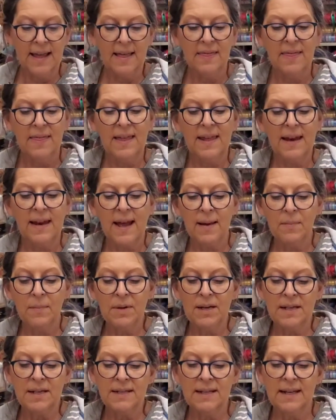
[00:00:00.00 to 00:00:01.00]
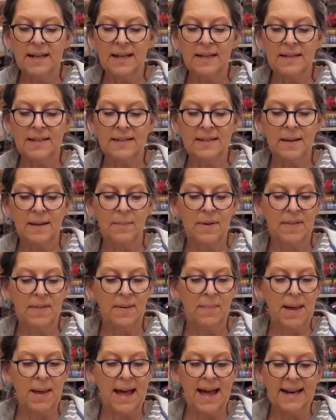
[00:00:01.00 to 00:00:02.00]
Then I'm going to take some of the
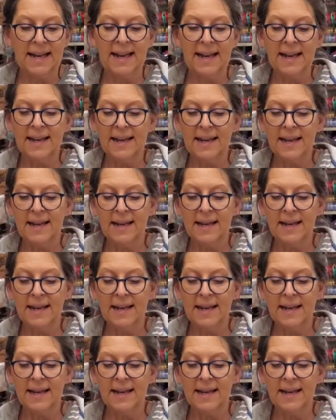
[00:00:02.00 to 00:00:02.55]
batting.